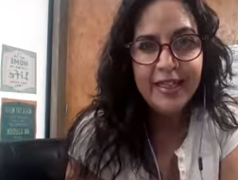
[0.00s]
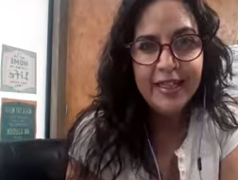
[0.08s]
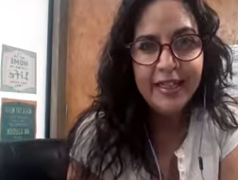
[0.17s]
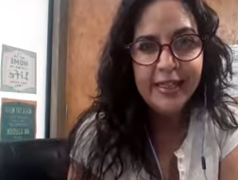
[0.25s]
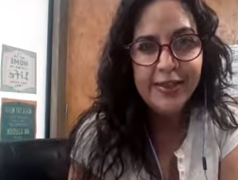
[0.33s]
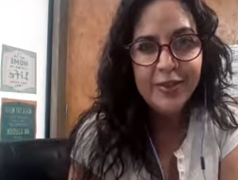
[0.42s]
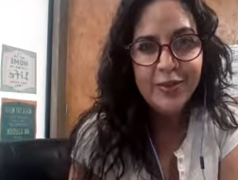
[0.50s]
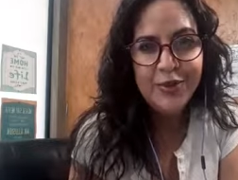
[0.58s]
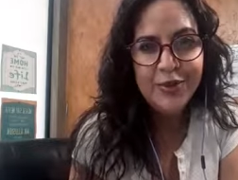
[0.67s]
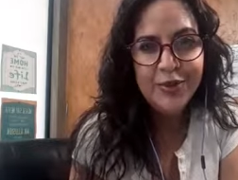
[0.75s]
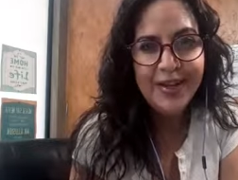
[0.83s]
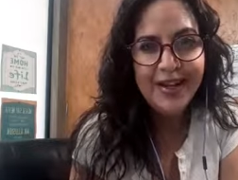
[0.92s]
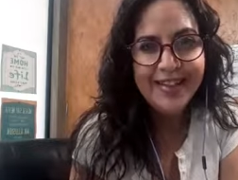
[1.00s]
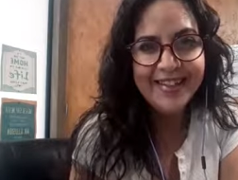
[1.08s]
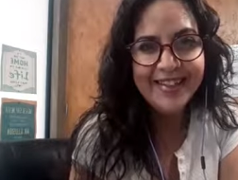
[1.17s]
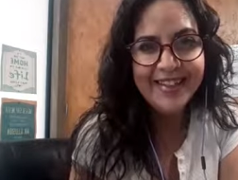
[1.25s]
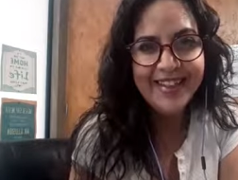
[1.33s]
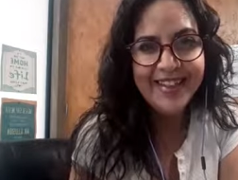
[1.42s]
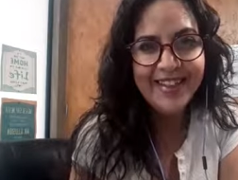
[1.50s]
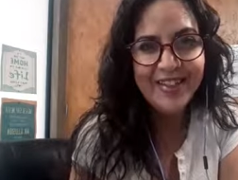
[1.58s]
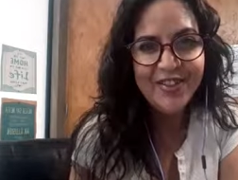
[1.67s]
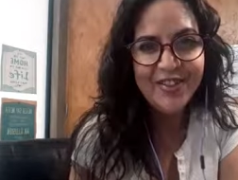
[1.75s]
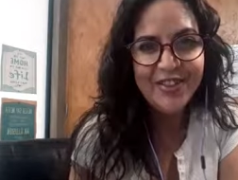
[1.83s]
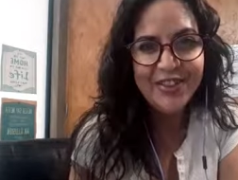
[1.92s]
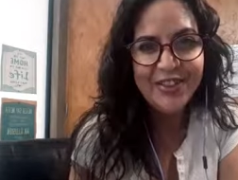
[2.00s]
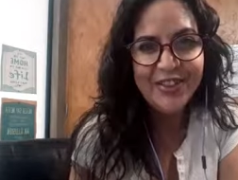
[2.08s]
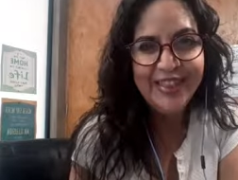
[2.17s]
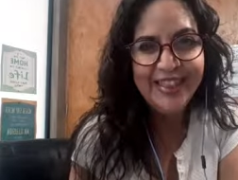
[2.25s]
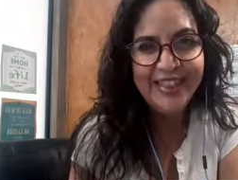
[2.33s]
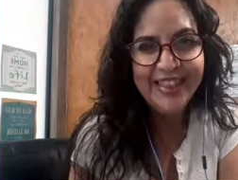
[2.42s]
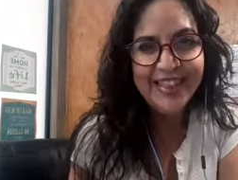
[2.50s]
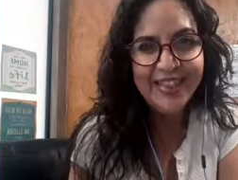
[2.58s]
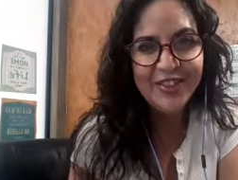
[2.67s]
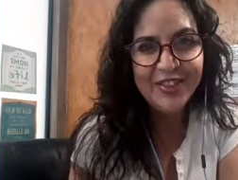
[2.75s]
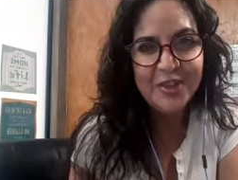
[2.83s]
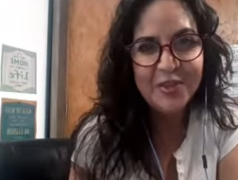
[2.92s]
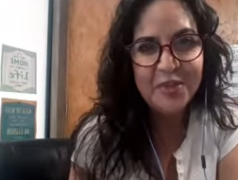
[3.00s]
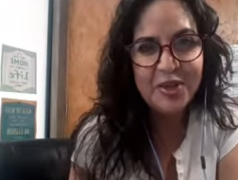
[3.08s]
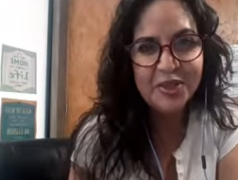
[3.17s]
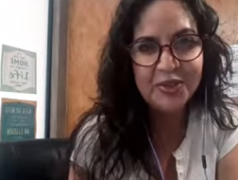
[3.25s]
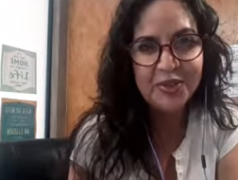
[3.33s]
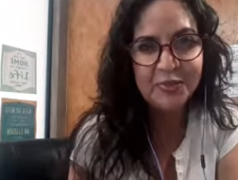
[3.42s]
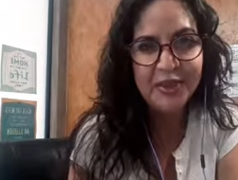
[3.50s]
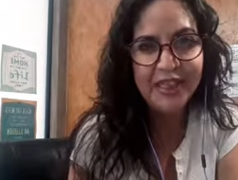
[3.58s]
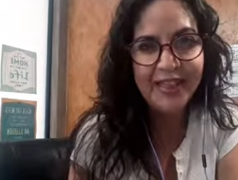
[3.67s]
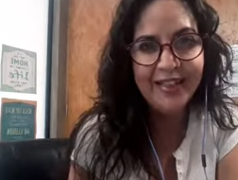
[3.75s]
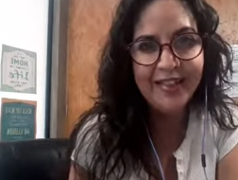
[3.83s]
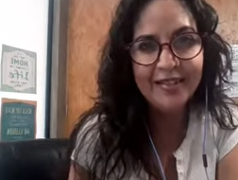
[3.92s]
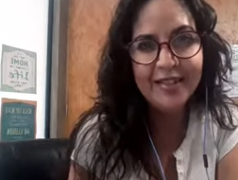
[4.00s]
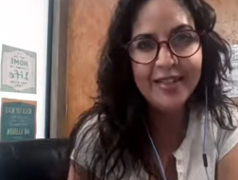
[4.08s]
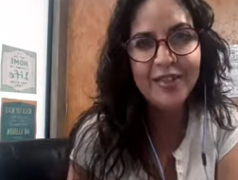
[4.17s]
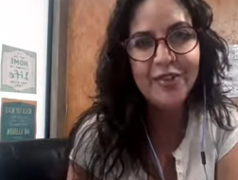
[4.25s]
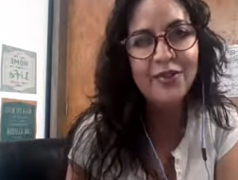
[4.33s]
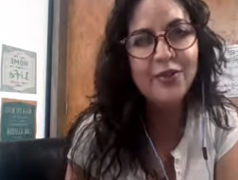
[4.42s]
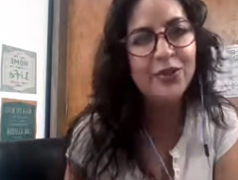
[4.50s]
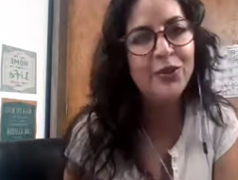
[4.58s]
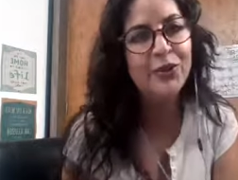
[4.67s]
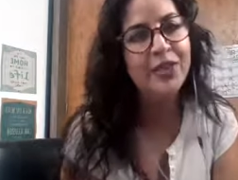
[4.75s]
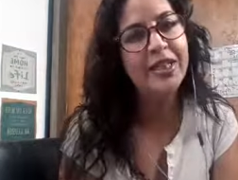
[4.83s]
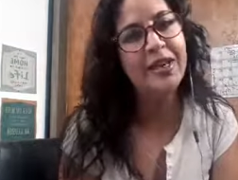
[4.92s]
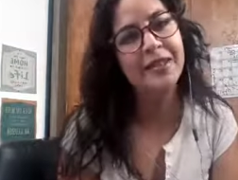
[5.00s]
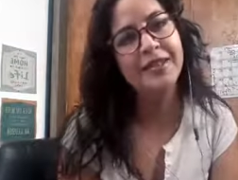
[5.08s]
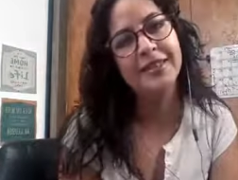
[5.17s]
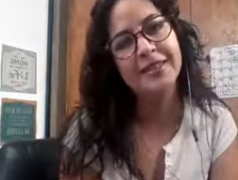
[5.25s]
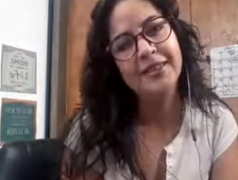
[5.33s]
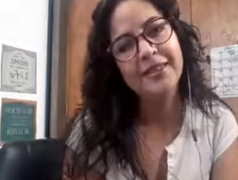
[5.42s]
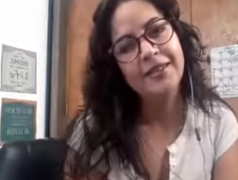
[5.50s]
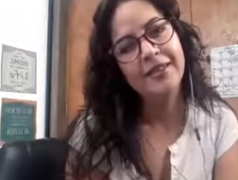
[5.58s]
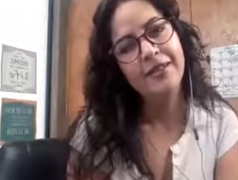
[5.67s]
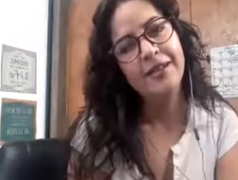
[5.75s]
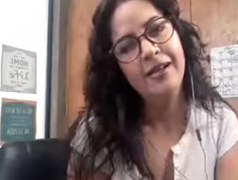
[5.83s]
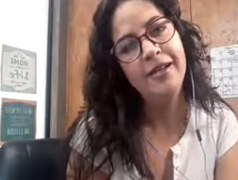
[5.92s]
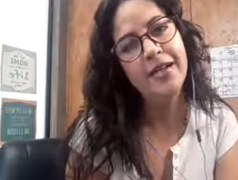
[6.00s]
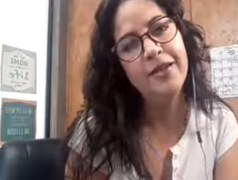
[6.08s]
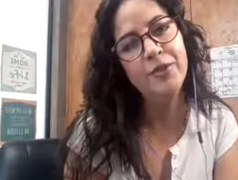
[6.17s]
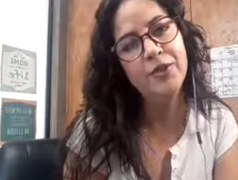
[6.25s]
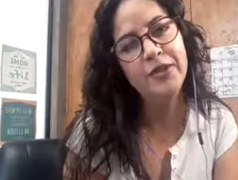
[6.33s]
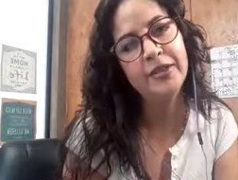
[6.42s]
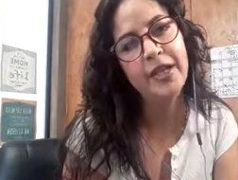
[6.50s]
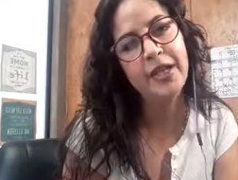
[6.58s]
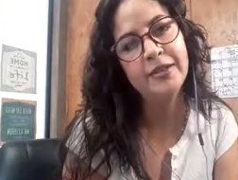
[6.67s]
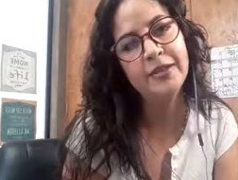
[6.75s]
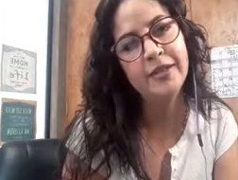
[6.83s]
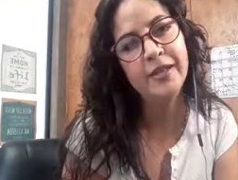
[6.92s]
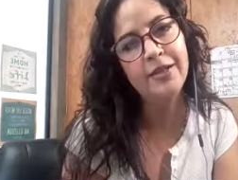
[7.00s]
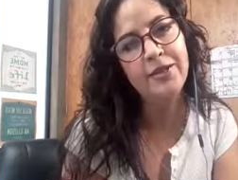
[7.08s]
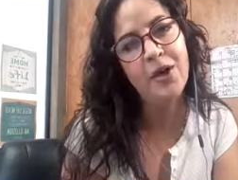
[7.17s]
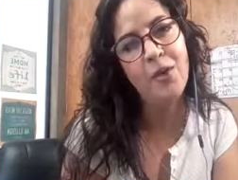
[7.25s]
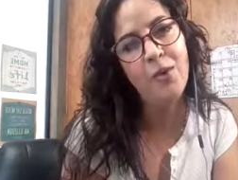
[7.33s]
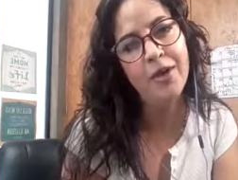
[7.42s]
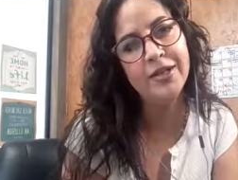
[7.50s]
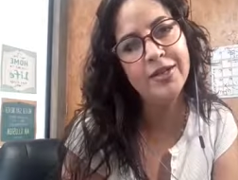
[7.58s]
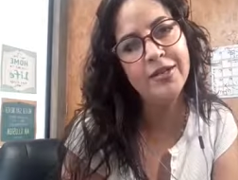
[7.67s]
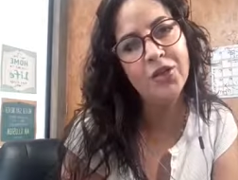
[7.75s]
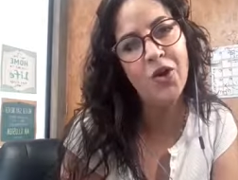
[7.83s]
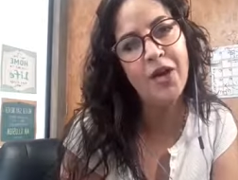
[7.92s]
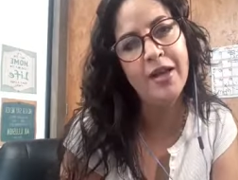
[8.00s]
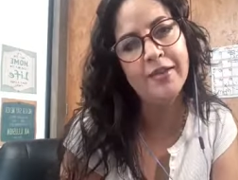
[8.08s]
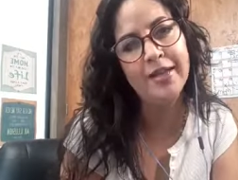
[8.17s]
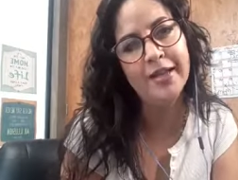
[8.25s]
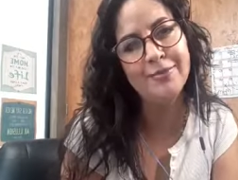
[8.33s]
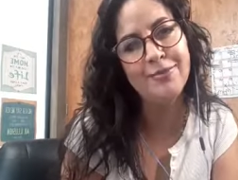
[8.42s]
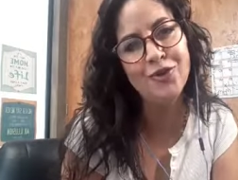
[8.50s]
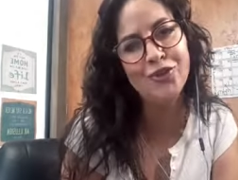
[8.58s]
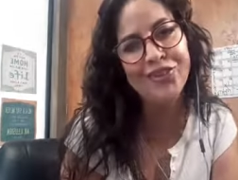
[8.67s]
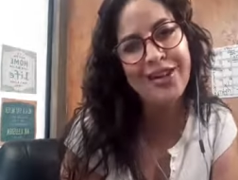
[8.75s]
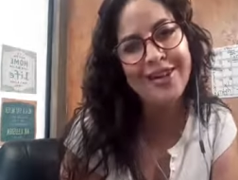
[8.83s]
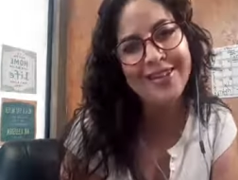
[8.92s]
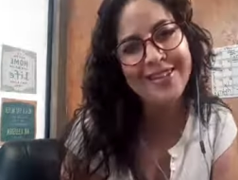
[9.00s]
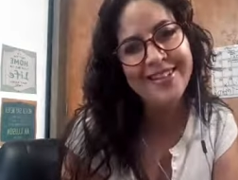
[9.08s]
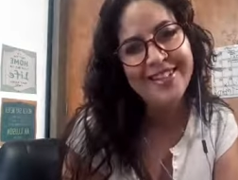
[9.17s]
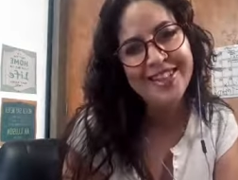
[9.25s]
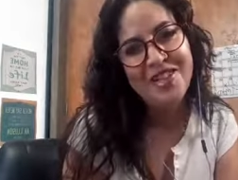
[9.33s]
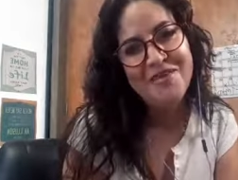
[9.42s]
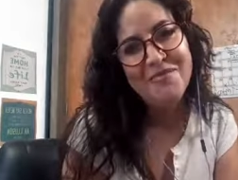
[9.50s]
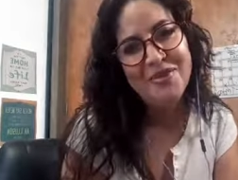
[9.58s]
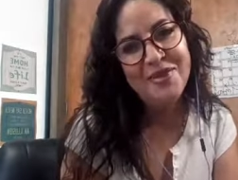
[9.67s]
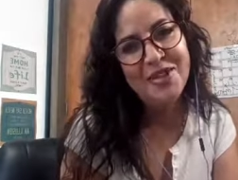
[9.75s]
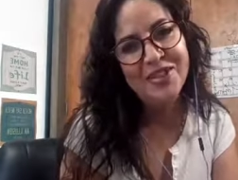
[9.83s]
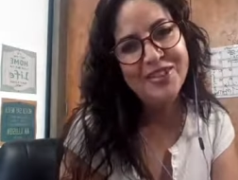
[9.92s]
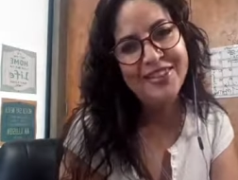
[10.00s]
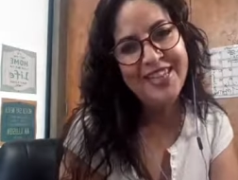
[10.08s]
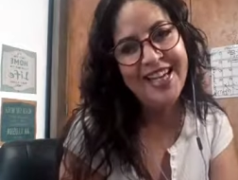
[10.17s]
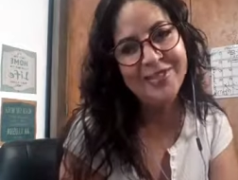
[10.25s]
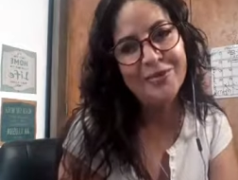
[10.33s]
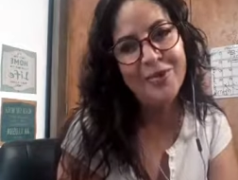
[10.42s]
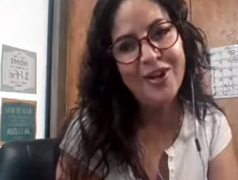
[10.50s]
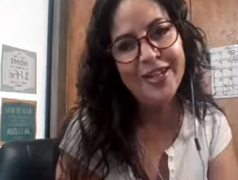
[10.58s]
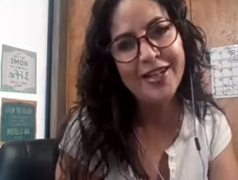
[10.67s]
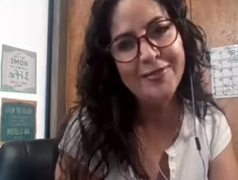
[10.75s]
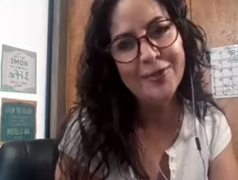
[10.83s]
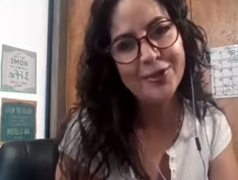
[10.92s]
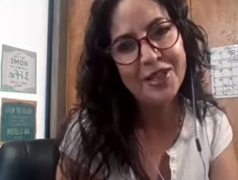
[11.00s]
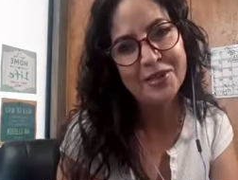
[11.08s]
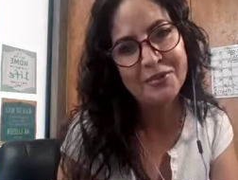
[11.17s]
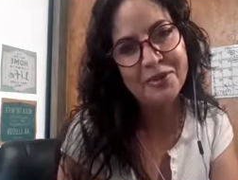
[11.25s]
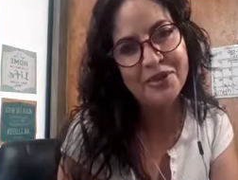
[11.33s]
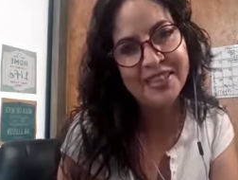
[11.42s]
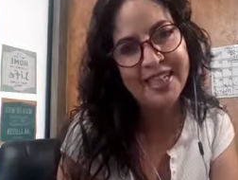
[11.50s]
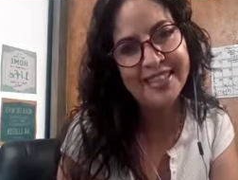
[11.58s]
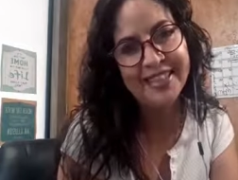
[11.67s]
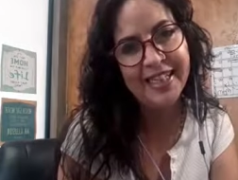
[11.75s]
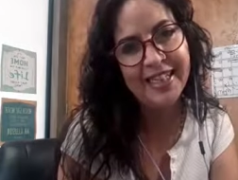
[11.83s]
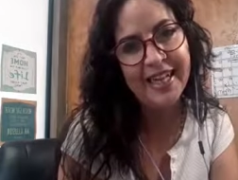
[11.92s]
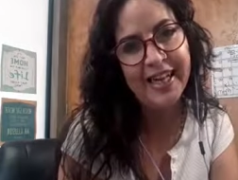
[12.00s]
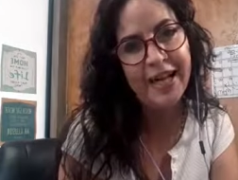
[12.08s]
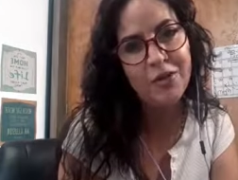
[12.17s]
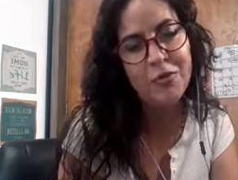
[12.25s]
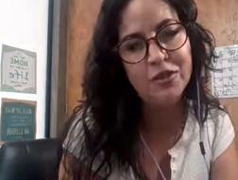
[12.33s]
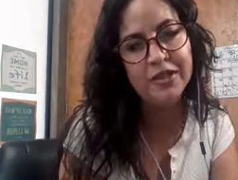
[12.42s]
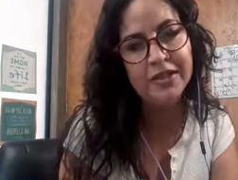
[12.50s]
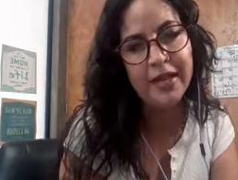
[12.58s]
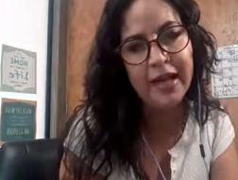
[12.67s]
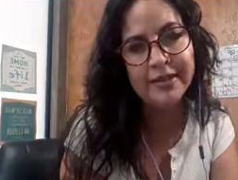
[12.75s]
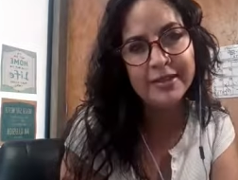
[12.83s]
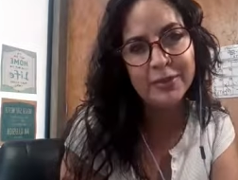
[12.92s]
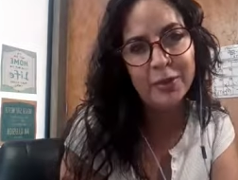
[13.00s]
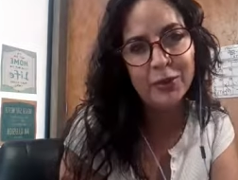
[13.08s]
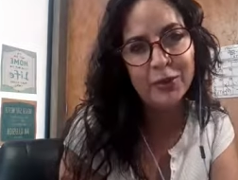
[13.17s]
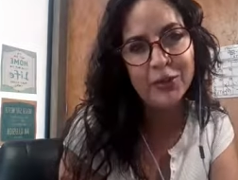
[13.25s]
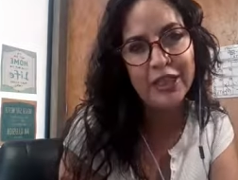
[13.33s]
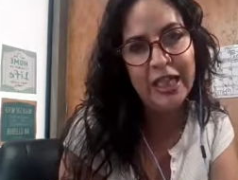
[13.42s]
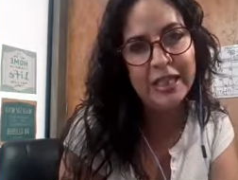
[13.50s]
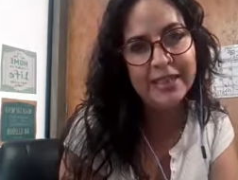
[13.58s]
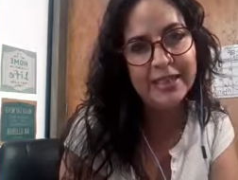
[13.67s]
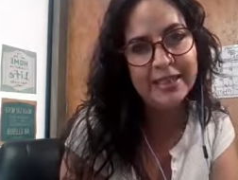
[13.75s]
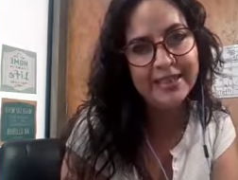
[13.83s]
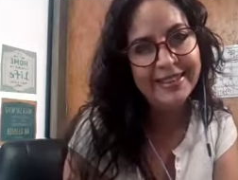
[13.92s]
Hello, Joanna. Thank you for joining. Thank you so much for being here. Thank you for tuning, guys. Lía Bonita. Hello, how are you? Yolanda, hermosa. Muy buenos días, mujer hermosa. ¿Cómo estás, Daniela? ¿Cómo estás? Buenos días.